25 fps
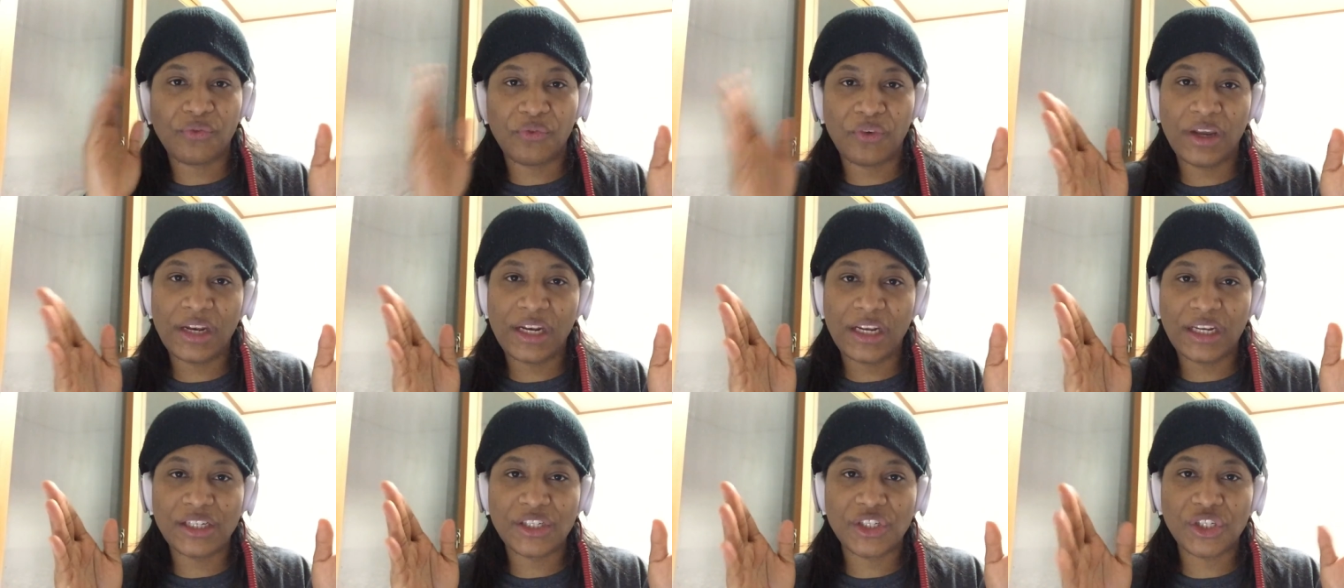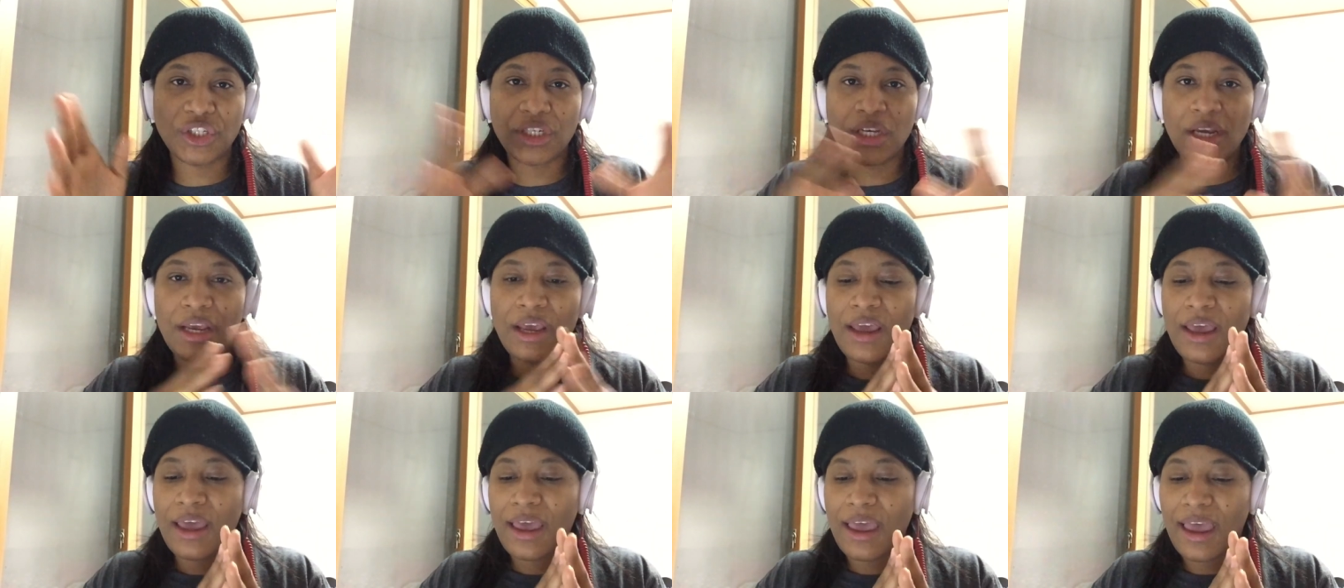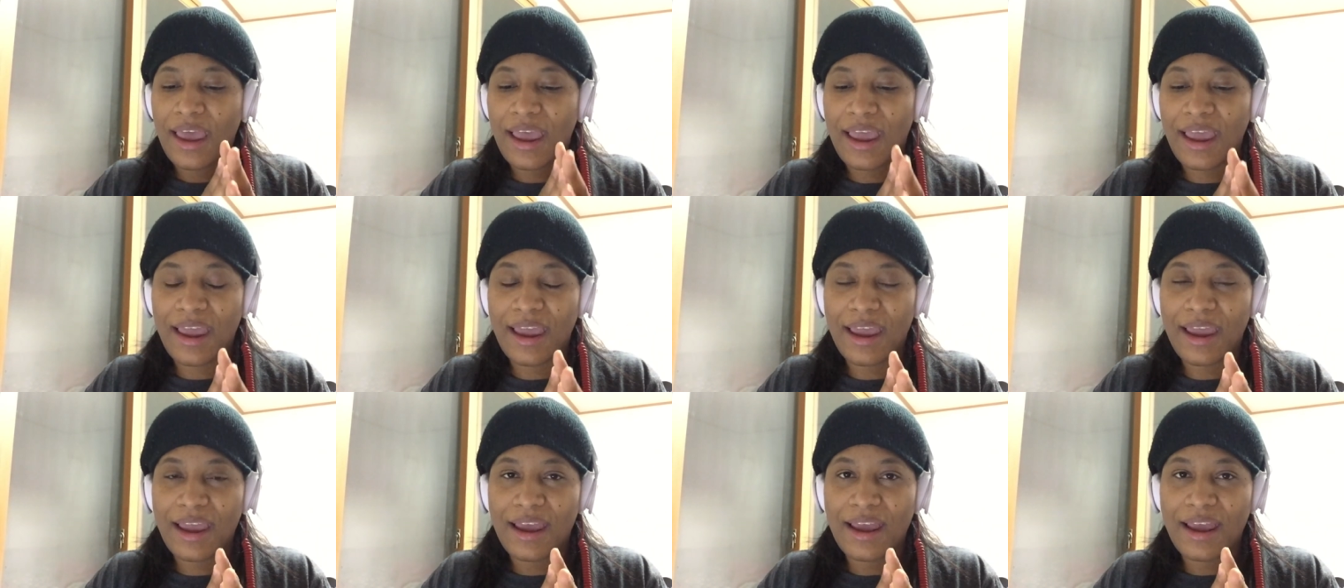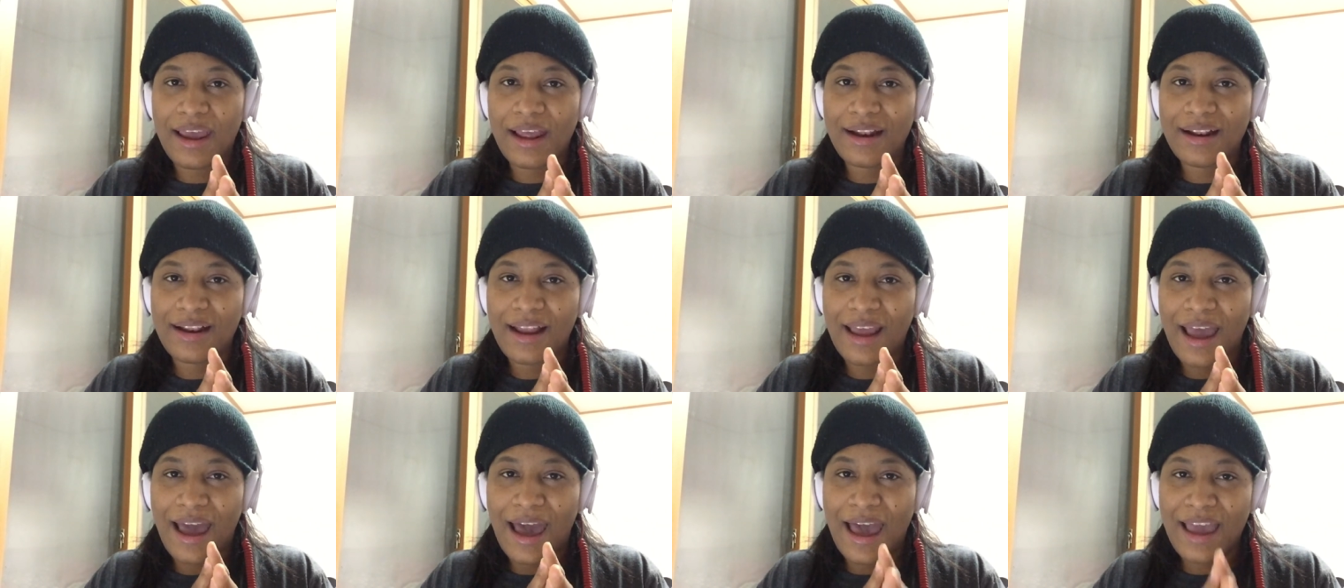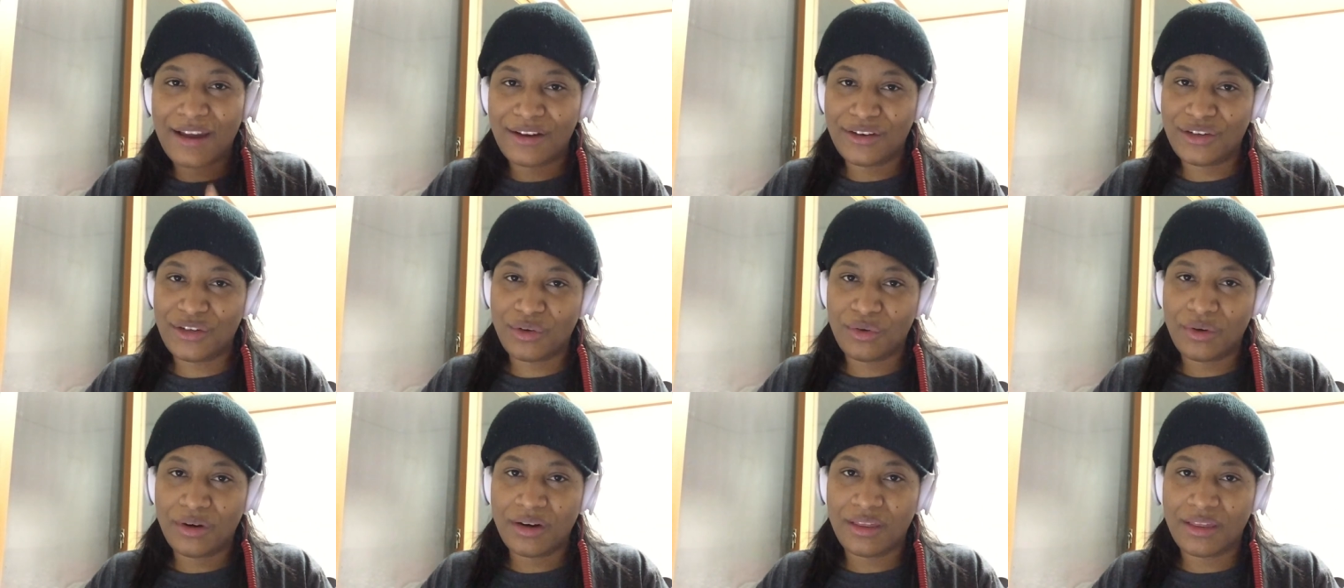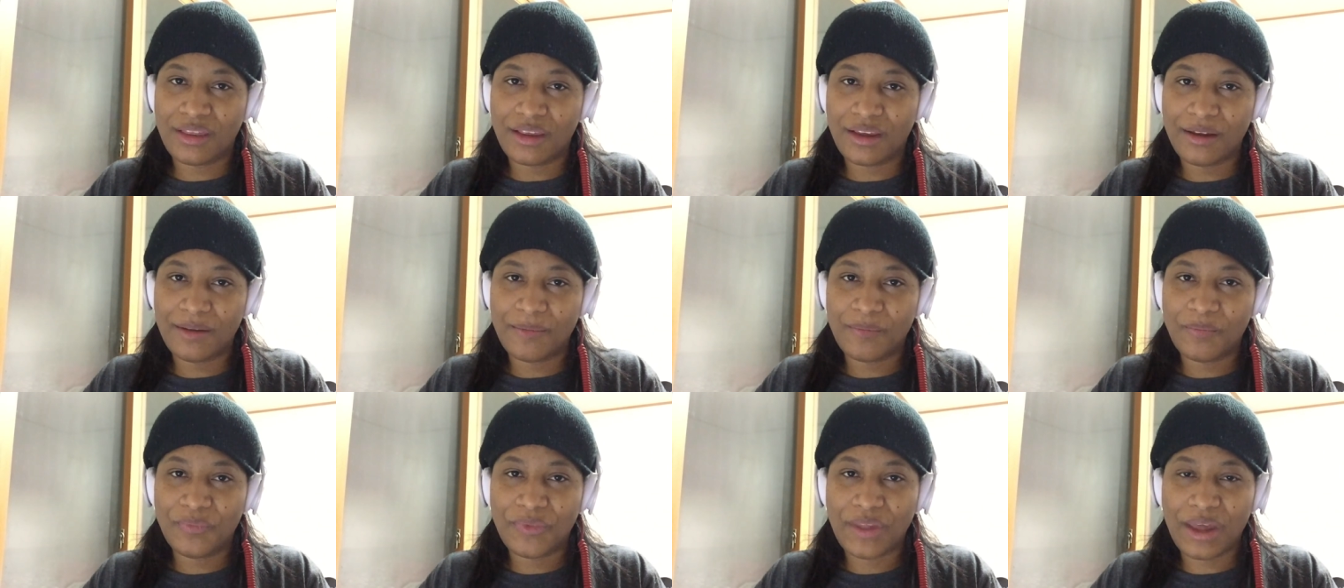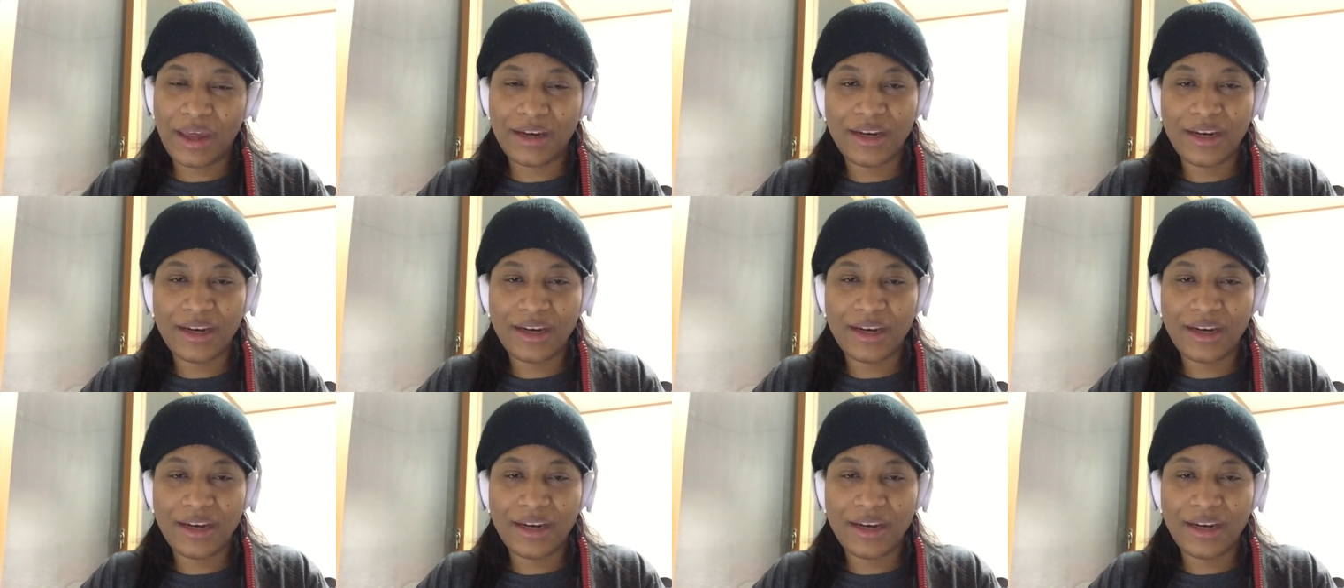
to finish and I adore them.